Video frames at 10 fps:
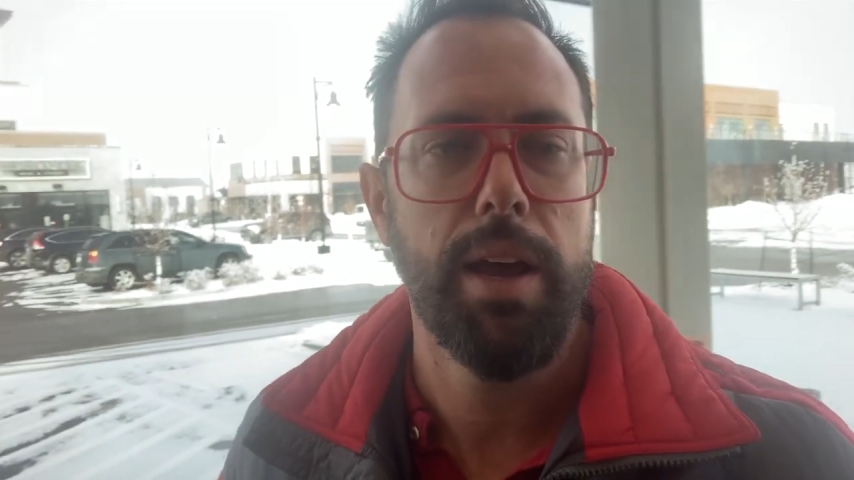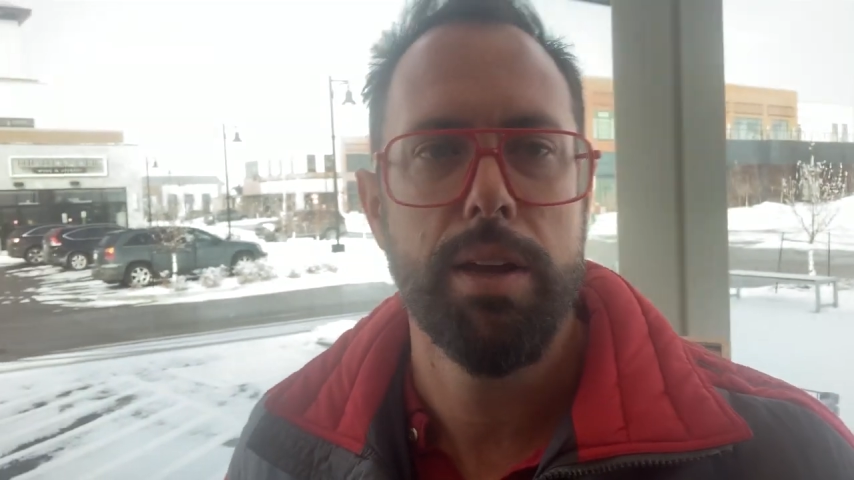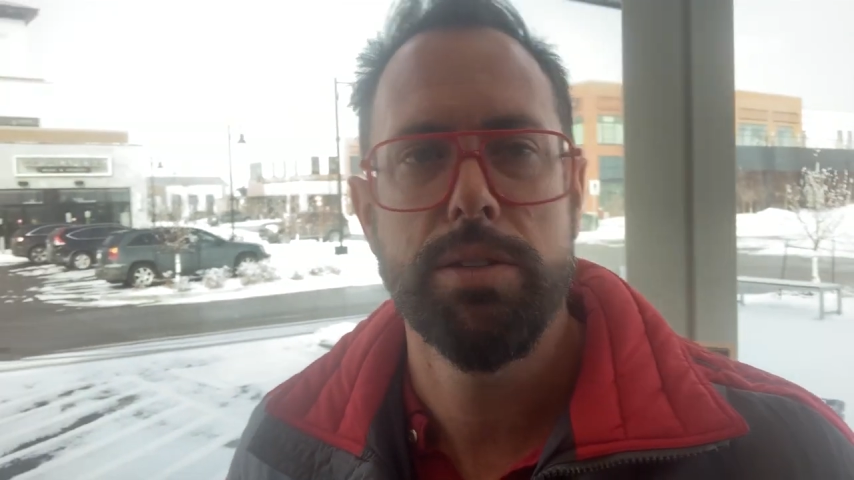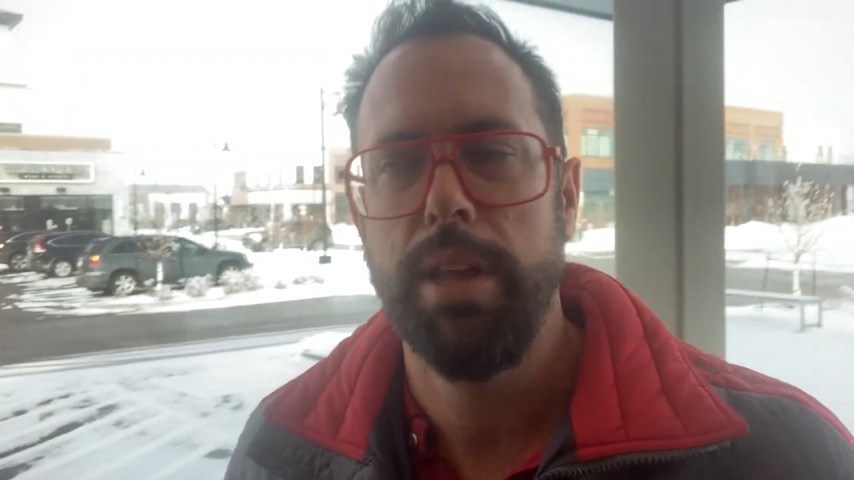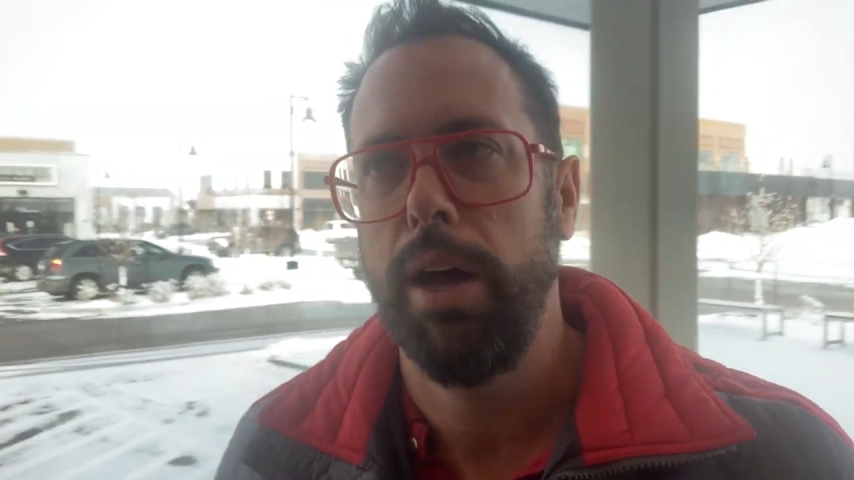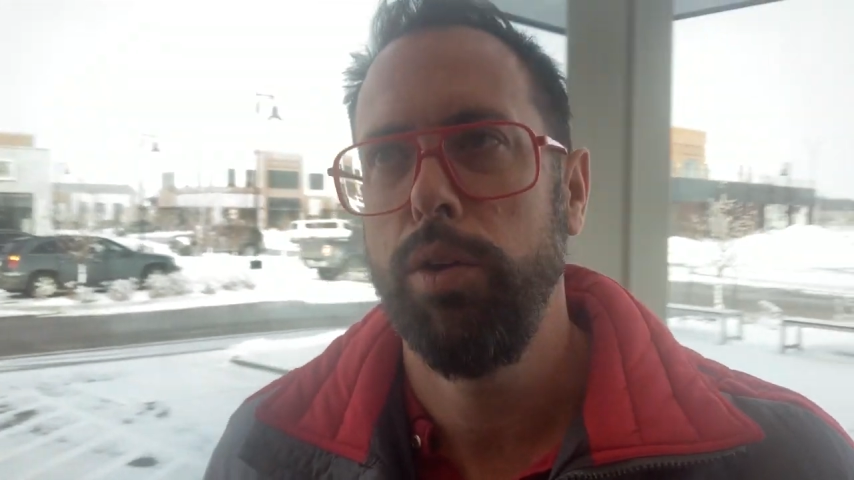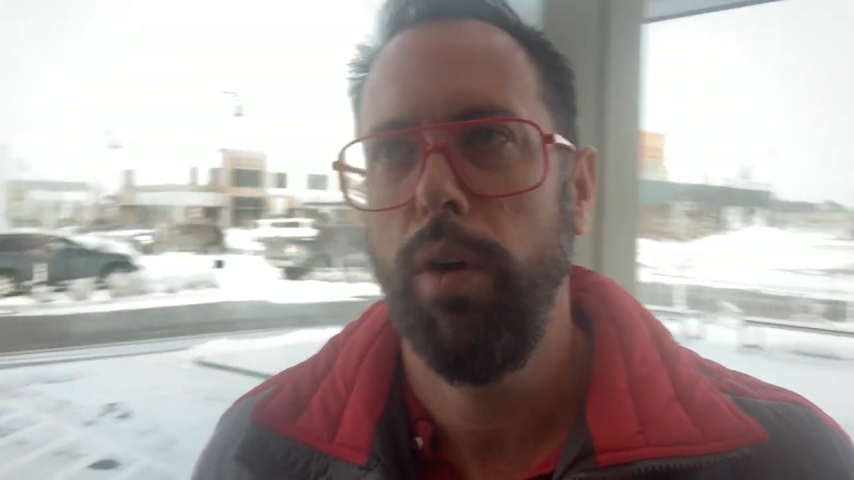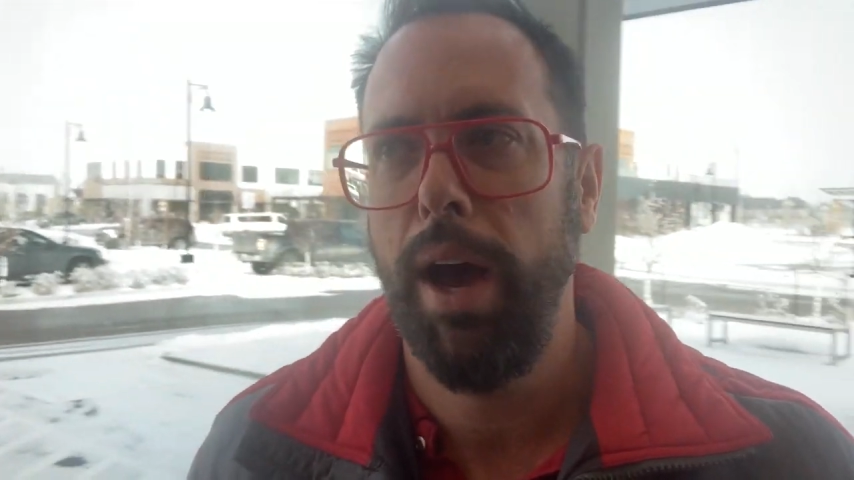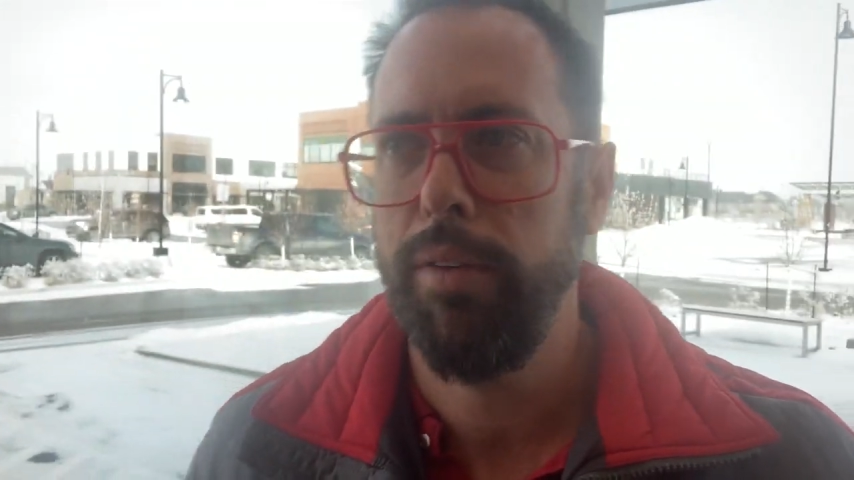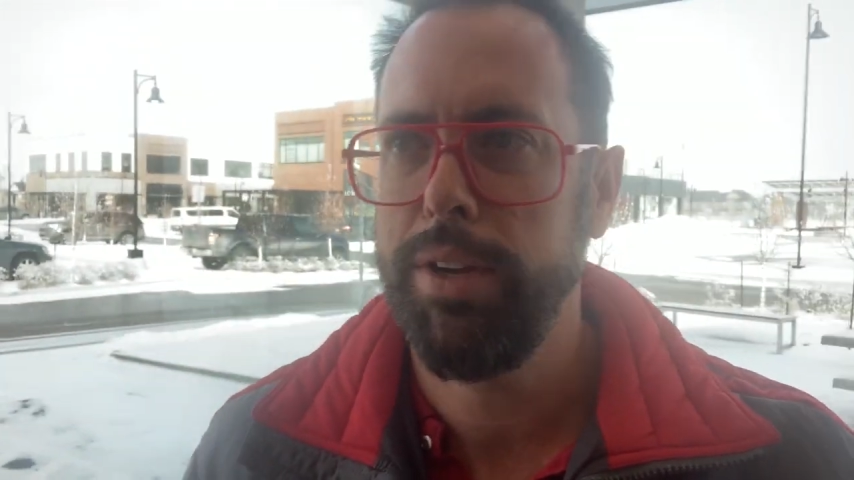is that you
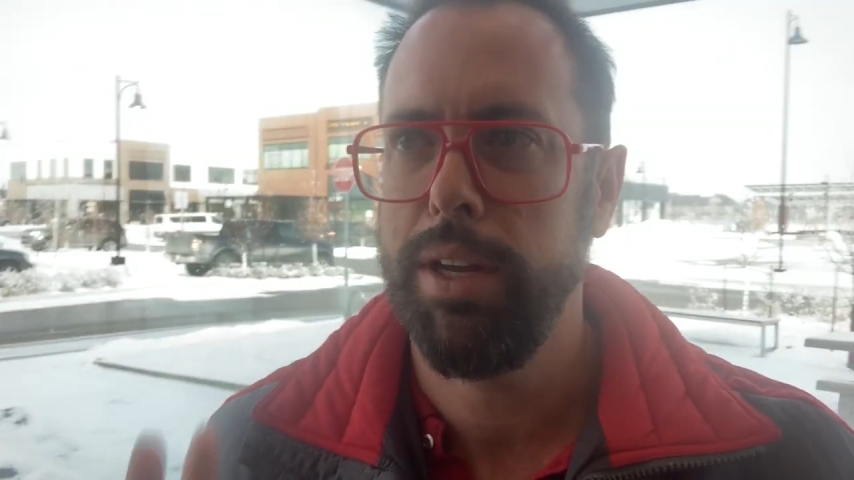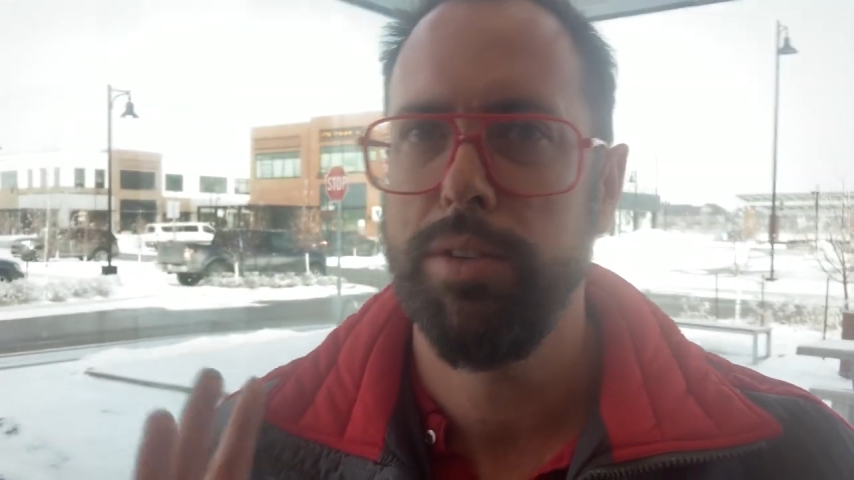have to get